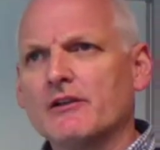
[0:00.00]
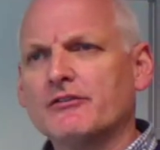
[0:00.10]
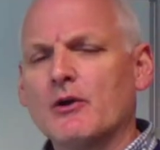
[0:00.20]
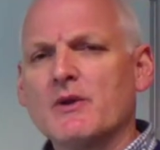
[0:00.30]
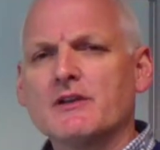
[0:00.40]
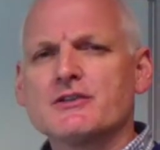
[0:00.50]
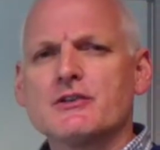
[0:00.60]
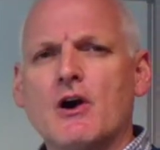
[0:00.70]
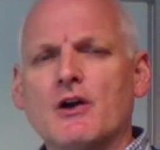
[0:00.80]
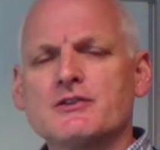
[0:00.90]
so we can
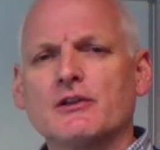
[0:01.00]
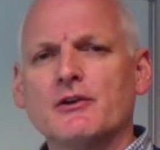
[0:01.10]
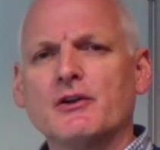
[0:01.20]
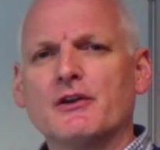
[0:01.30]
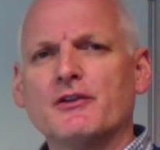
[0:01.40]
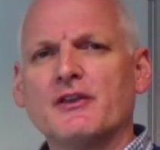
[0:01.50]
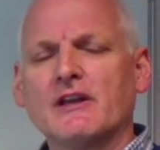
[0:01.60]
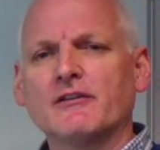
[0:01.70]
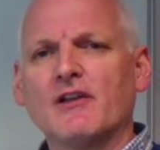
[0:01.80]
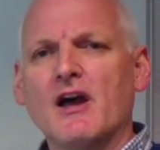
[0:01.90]
start to look at
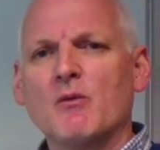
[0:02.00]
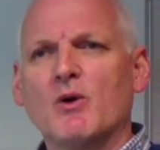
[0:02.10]
things like,